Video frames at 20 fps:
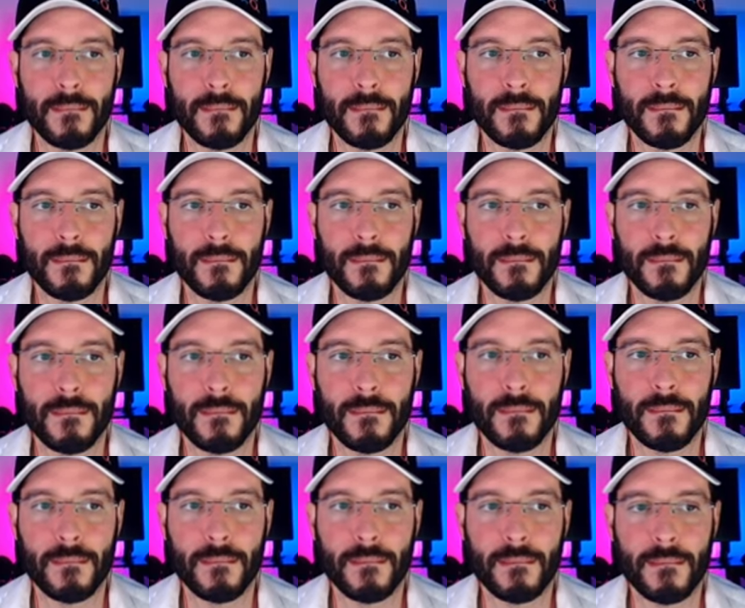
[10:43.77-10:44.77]

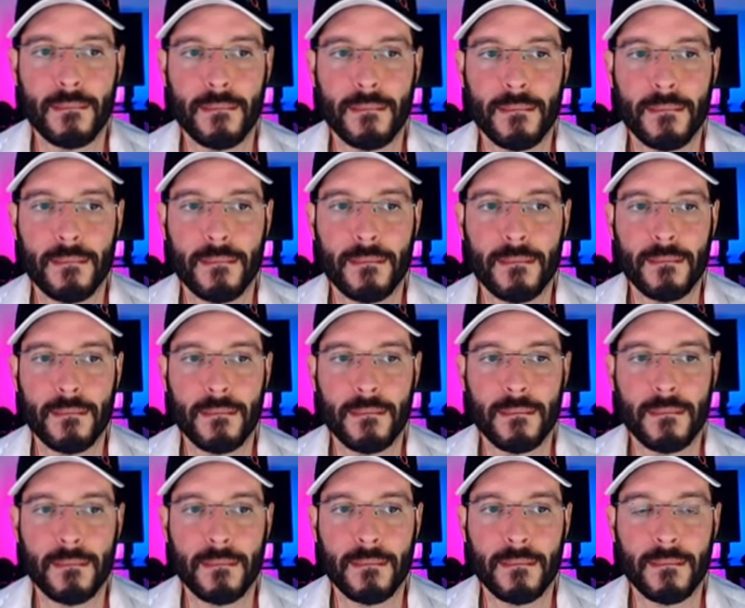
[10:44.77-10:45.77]

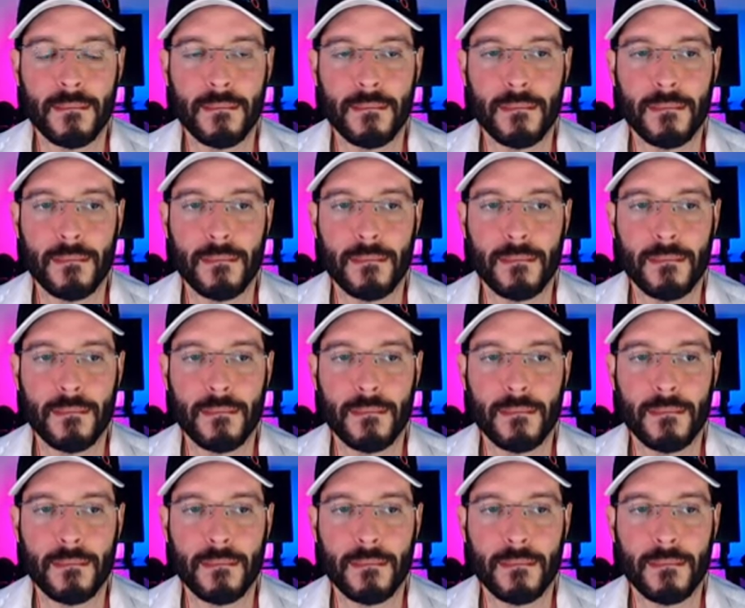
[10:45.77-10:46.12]
(silent)